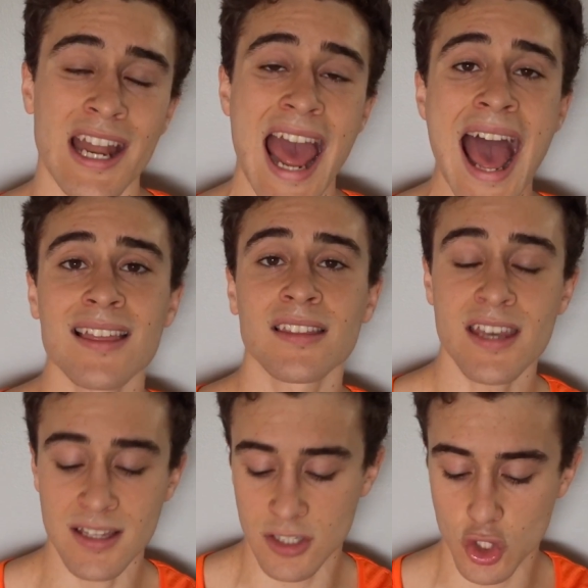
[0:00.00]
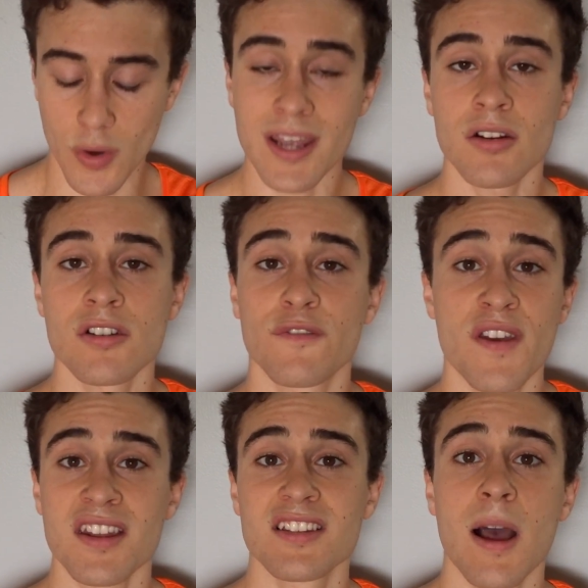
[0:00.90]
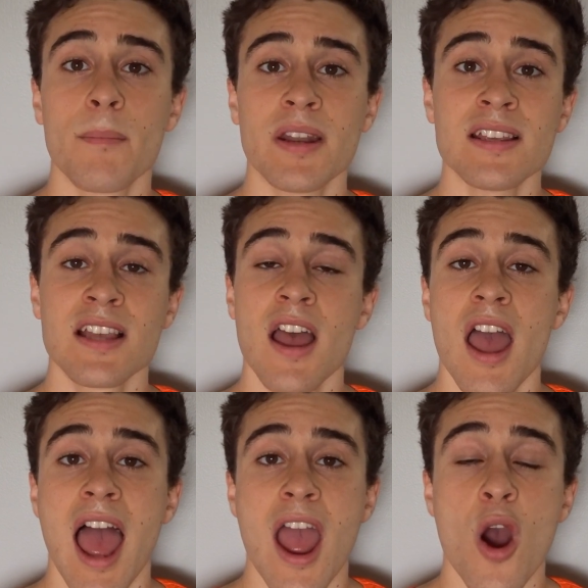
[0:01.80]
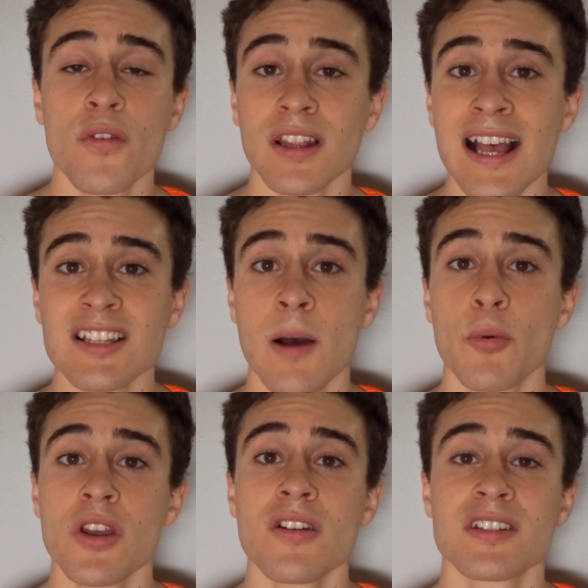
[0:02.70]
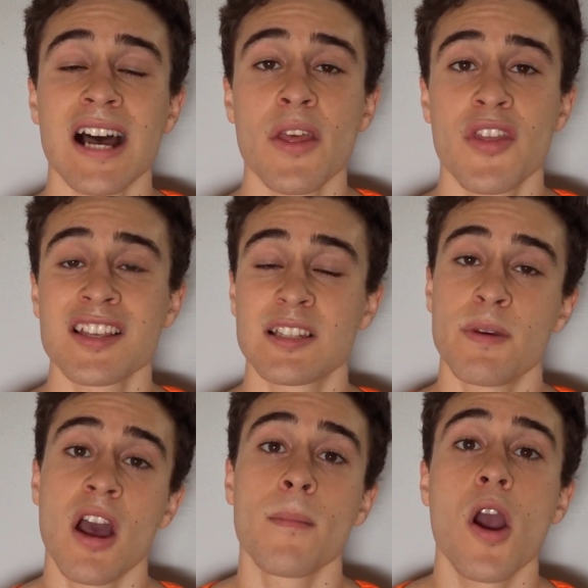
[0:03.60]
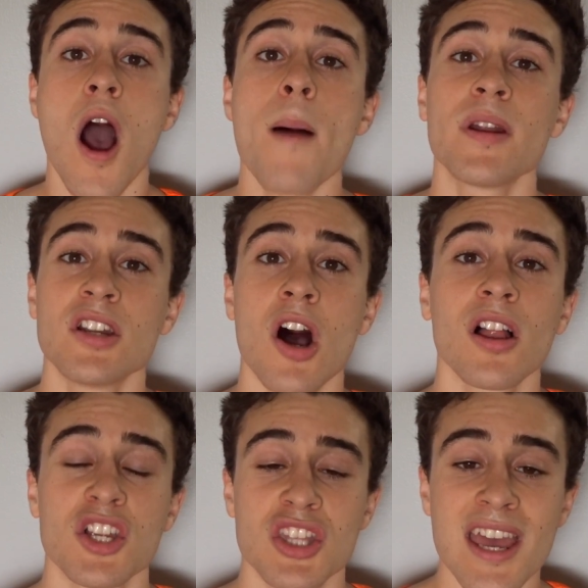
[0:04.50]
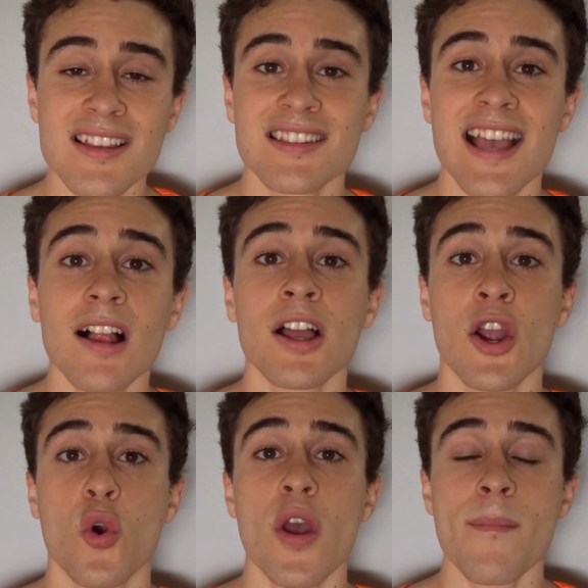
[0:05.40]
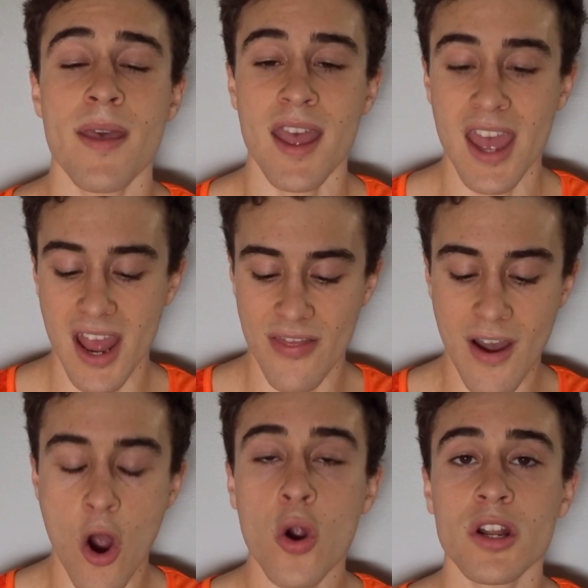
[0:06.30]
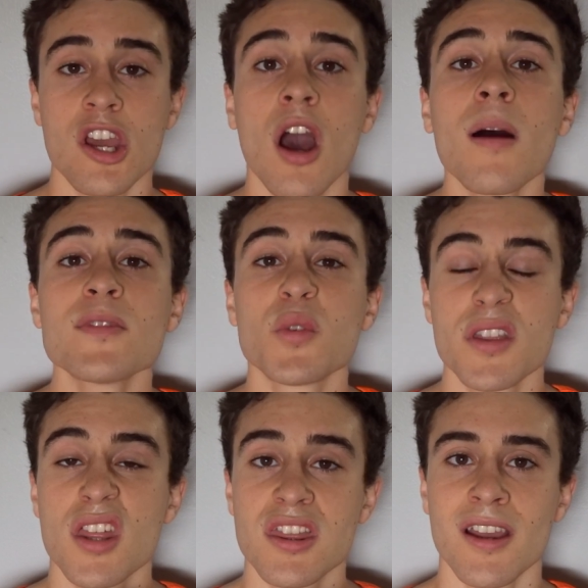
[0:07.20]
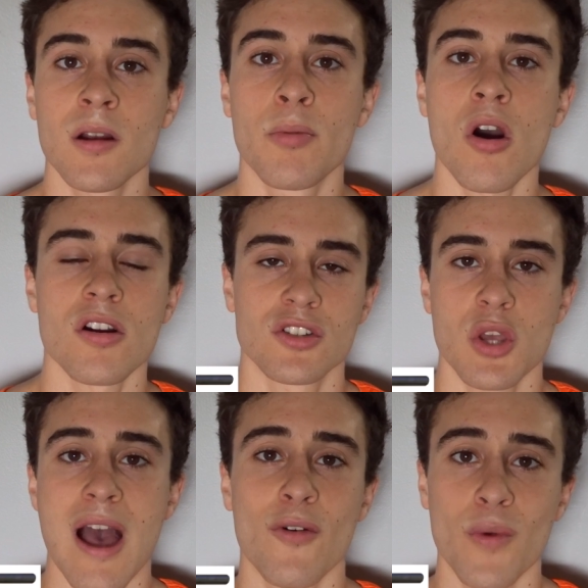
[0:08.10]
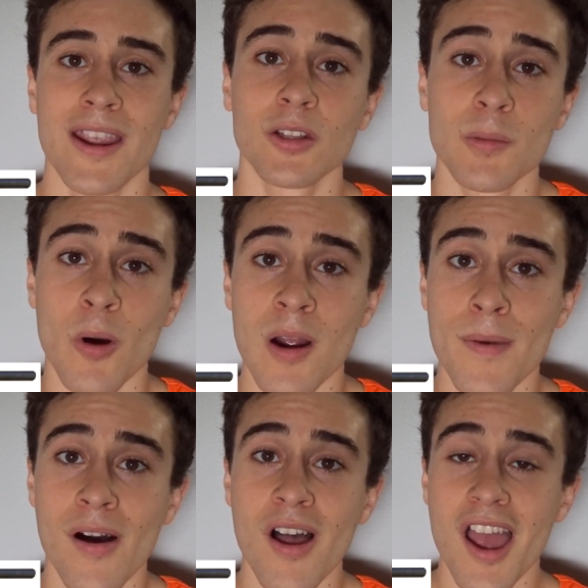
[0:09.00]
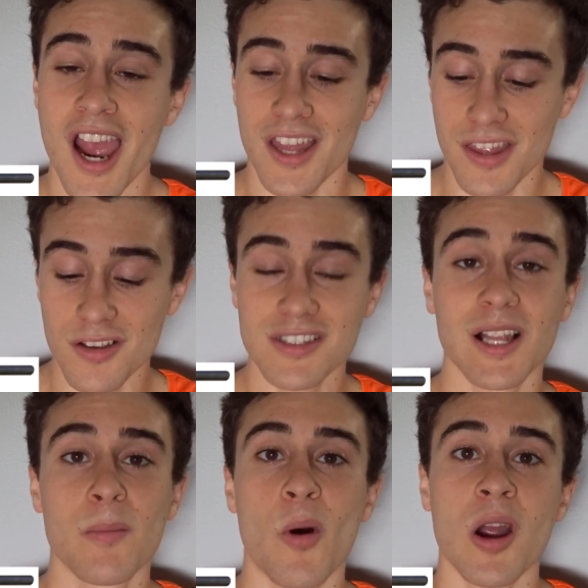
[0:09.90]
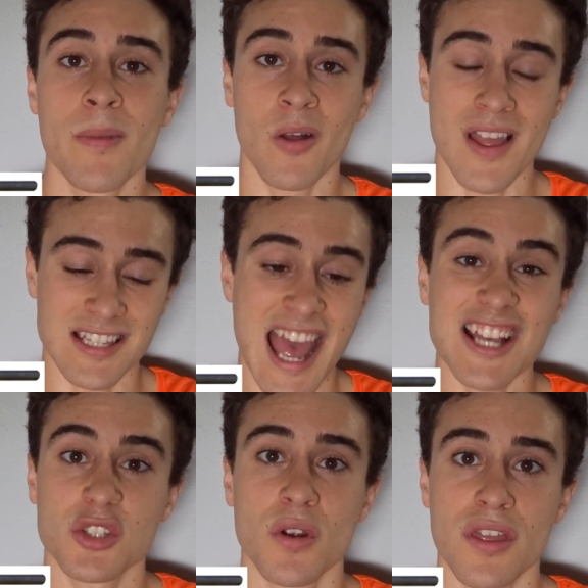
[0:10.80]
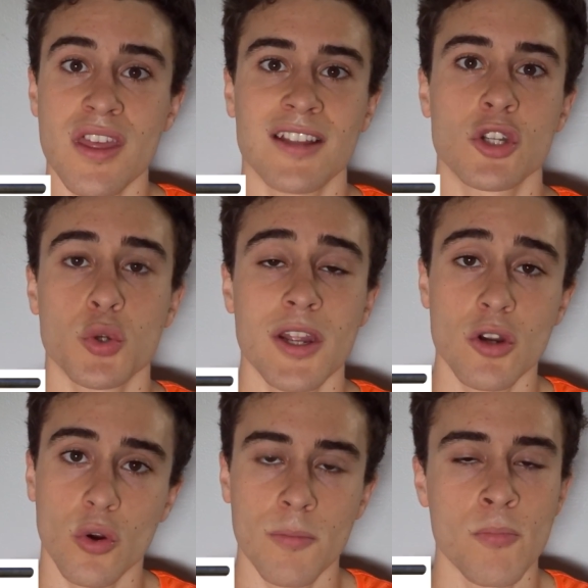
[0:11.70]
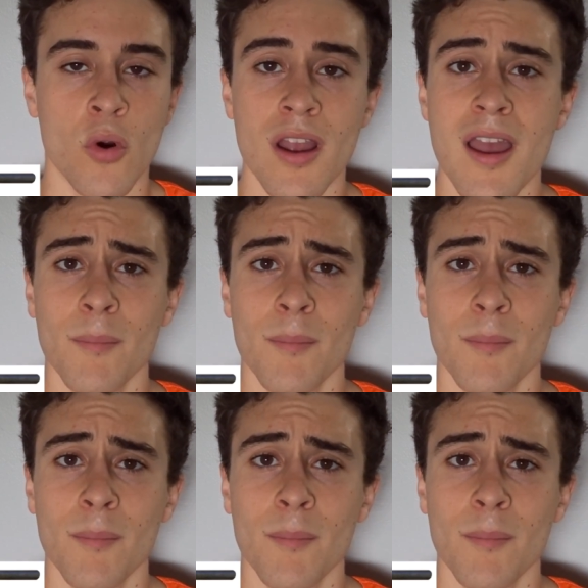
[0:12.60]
And athletes, trainers, fitness companies, over the last couple years, now that this has become common knowledge, they sell equipment that already comes with a thicker bar. So you have a regular barbell, and then they'll sell a barbell that's extra thick to train your grip more.